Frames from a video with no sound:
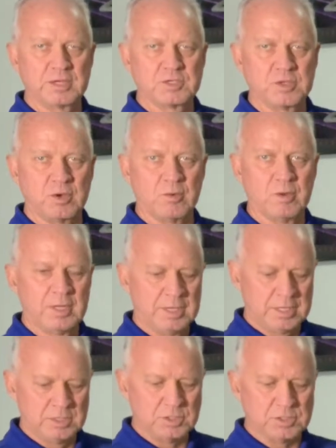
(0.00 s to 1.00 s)
So
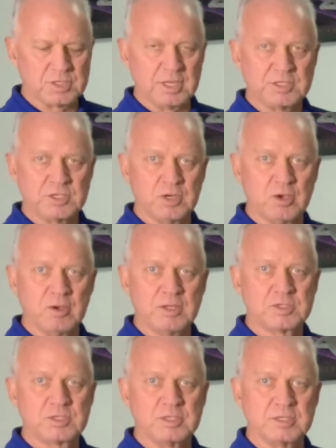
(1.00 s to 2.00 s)
just to let you know,
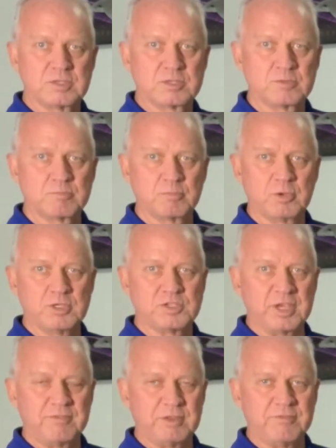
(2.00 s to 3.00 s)
it's good
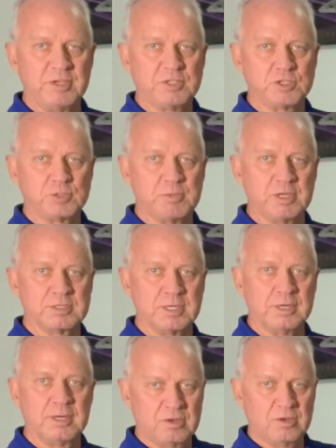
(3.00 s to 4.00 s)
safety features built in.